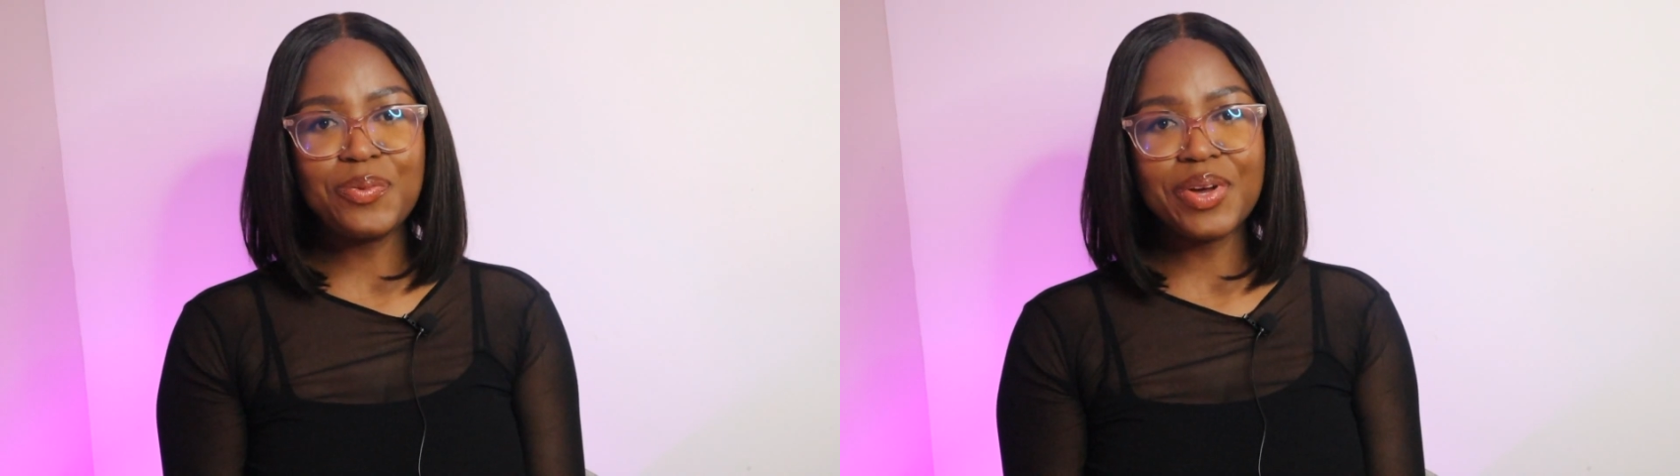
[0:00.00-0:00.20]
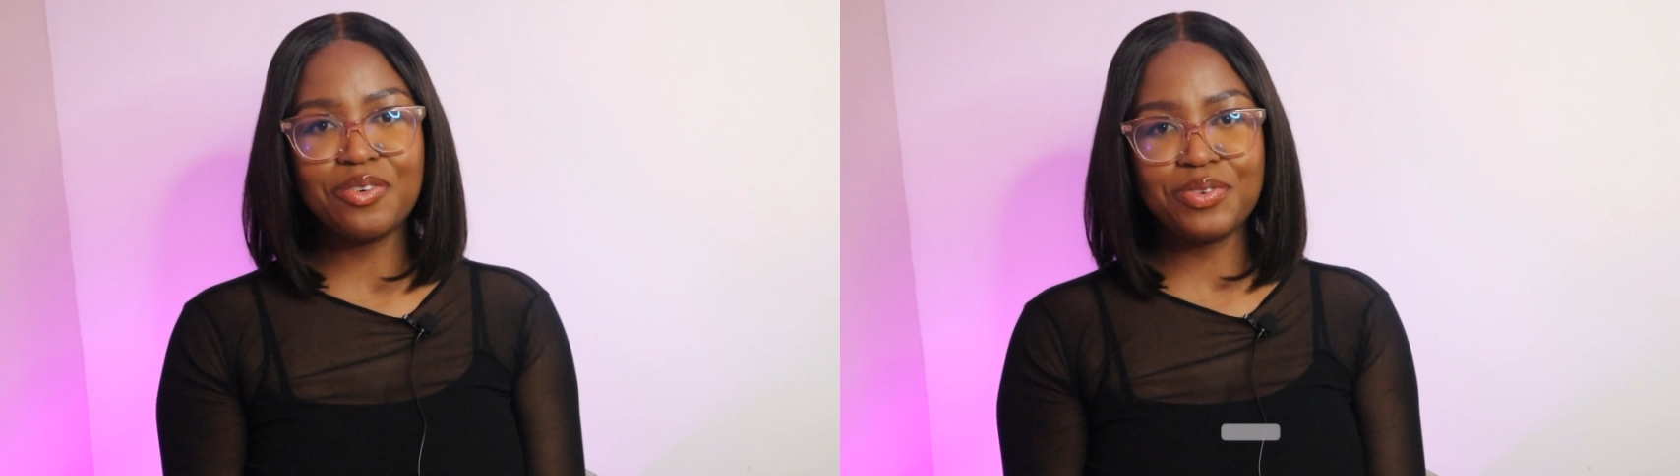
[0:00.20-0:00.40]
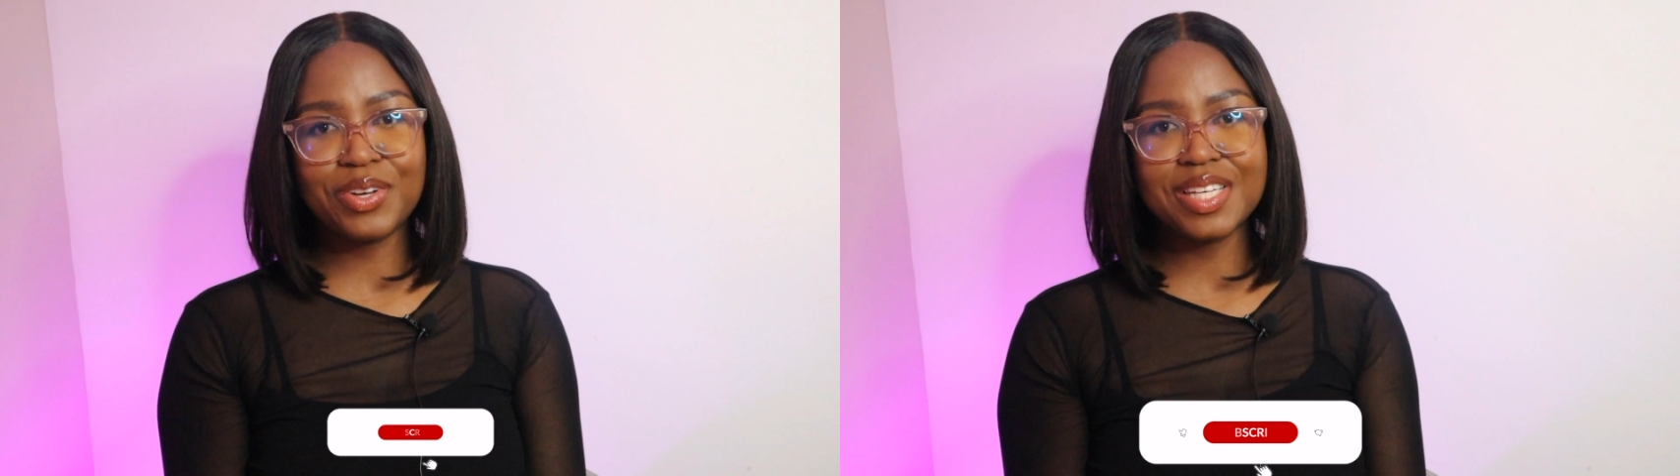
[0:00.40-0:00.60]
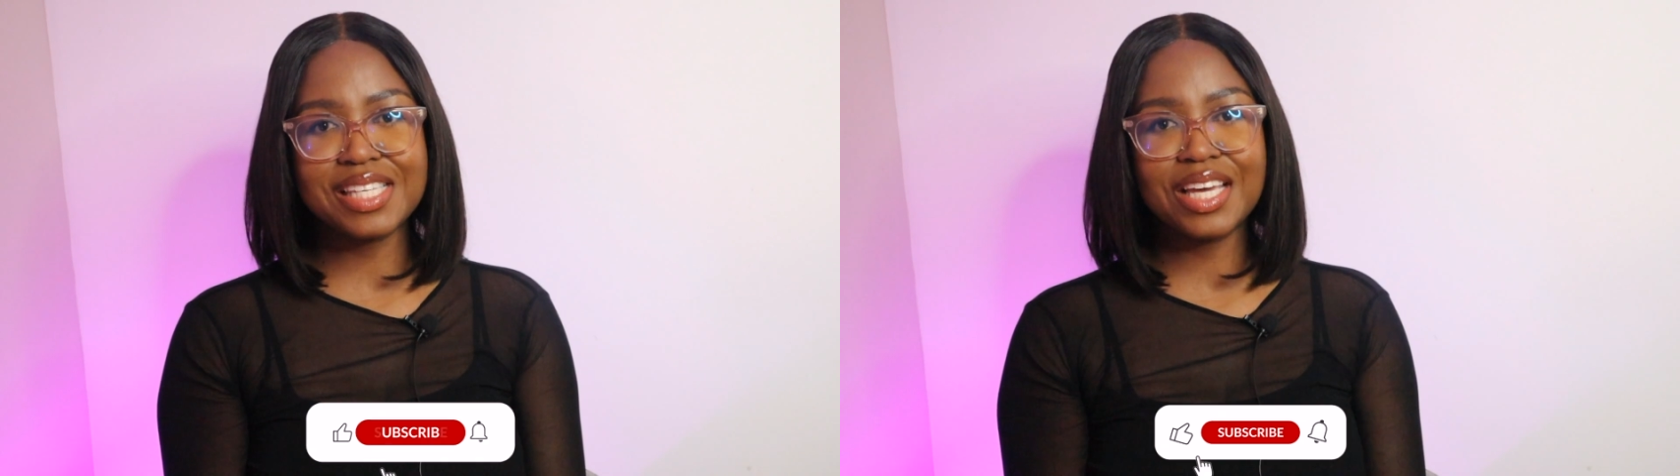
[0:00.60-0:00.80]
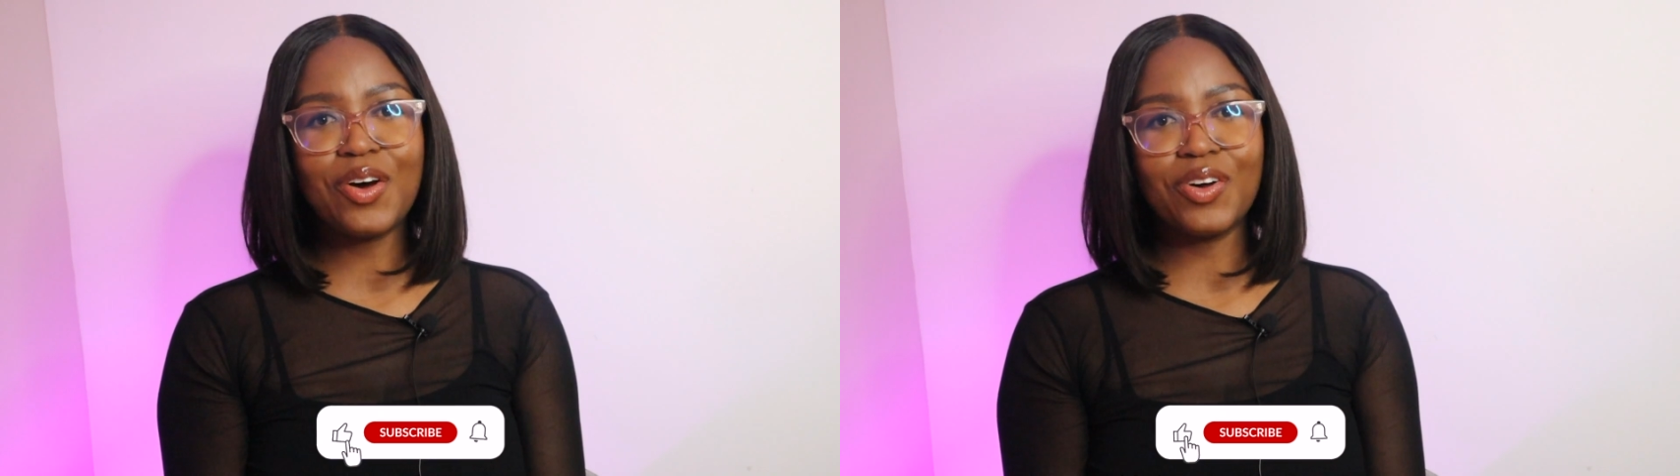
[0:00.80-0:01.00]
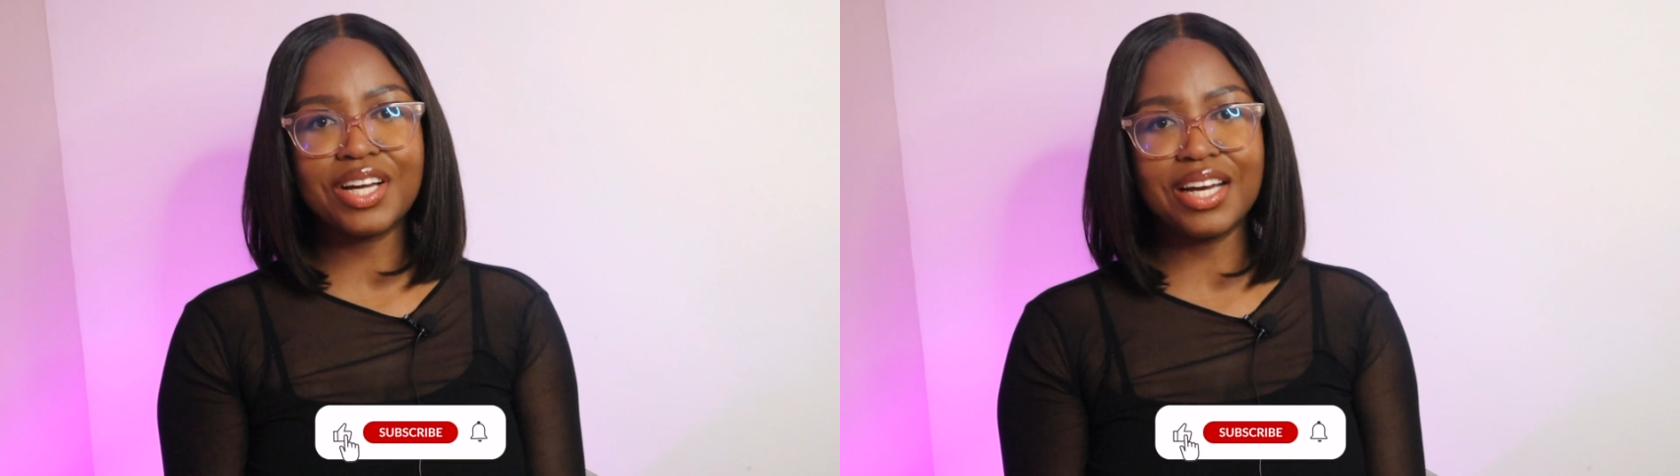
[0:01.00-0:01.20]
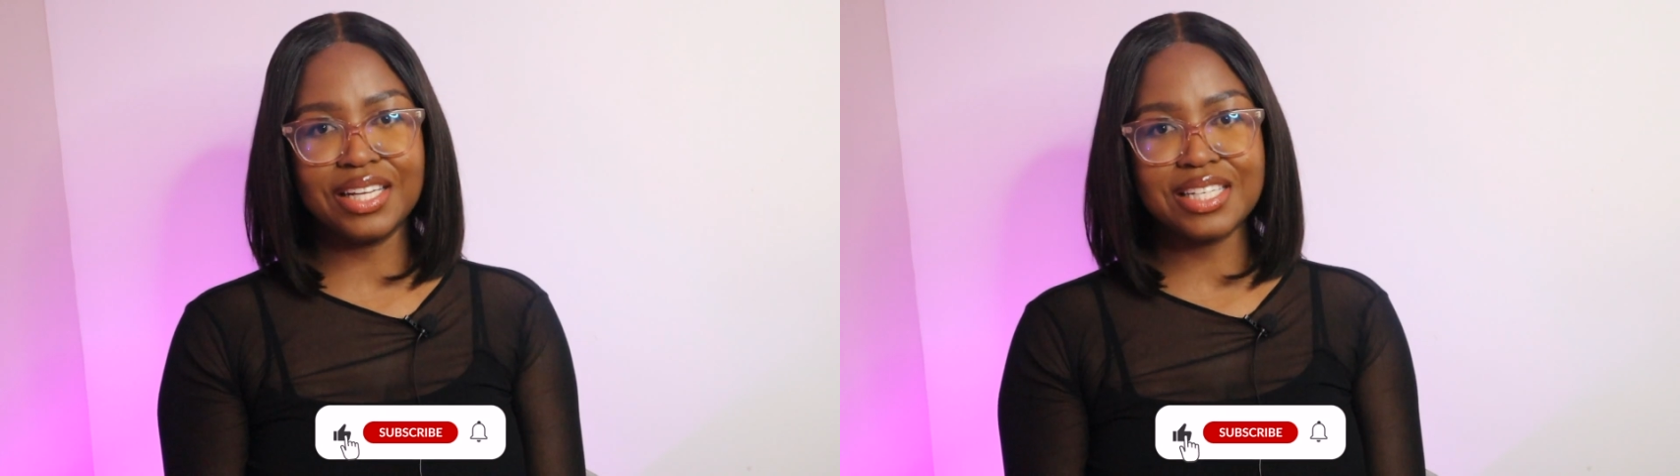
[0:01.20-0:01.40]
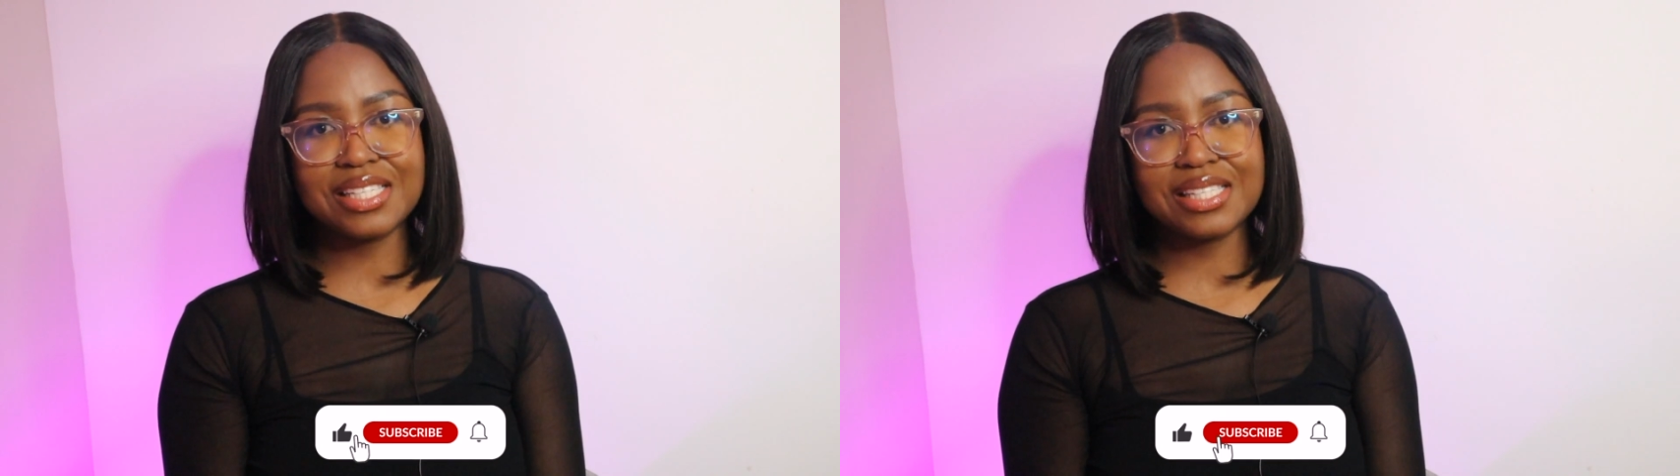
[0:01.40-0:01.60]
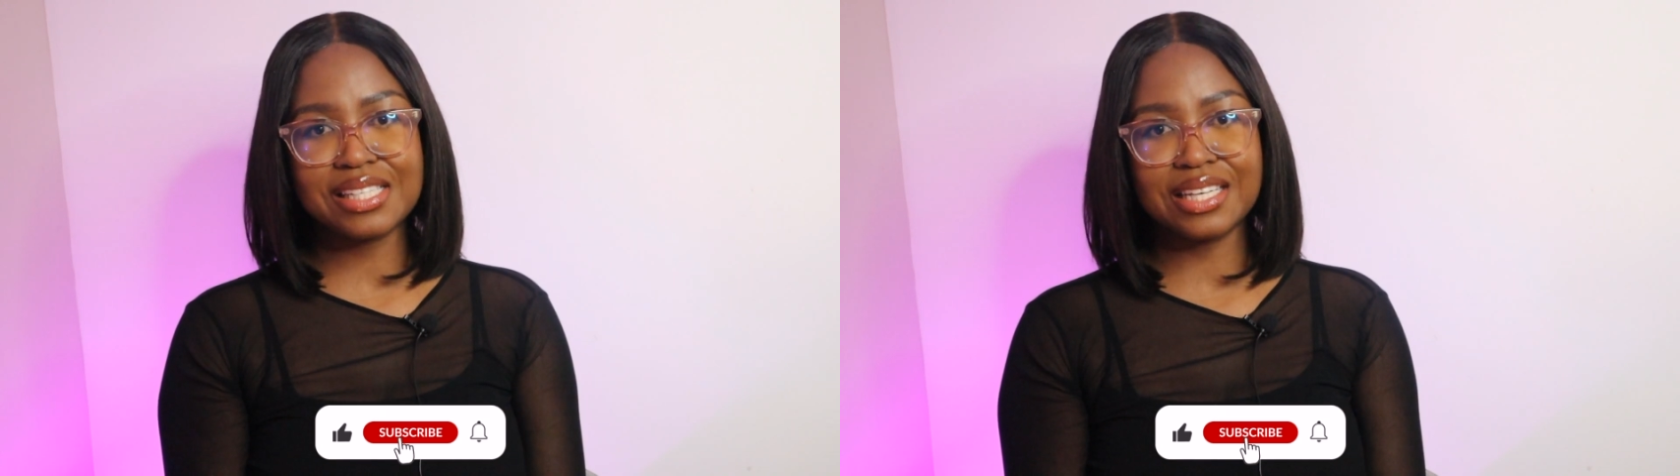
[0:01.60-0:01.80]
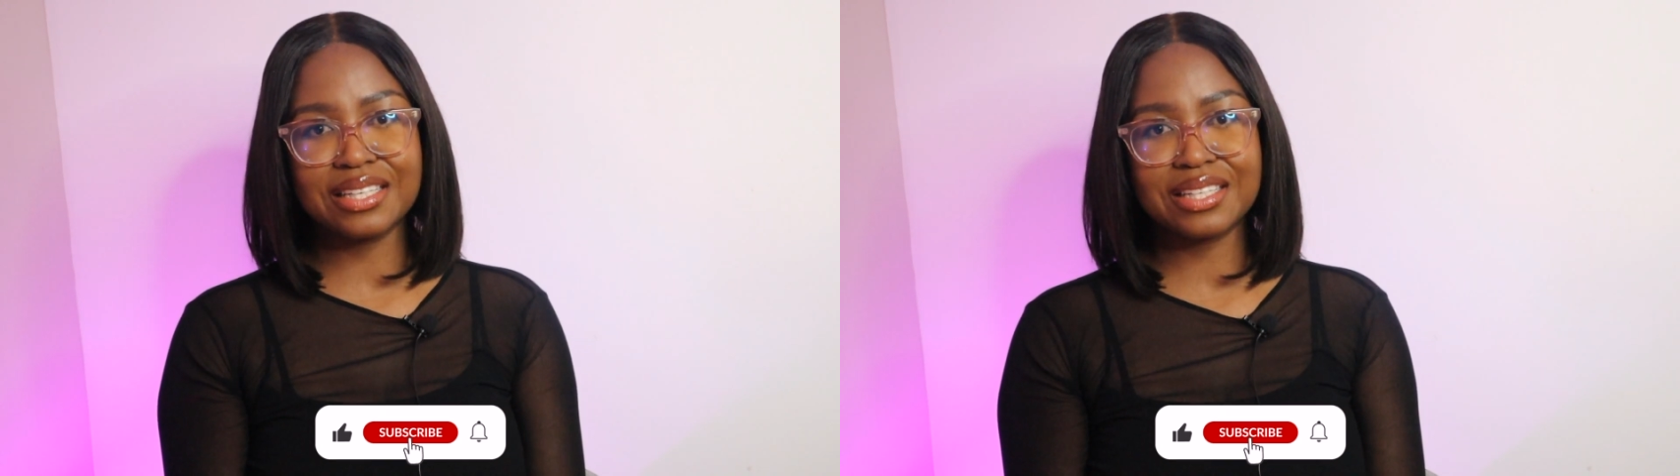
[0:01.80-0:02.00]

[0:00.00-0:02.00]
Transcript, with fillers: we are focusing on colors.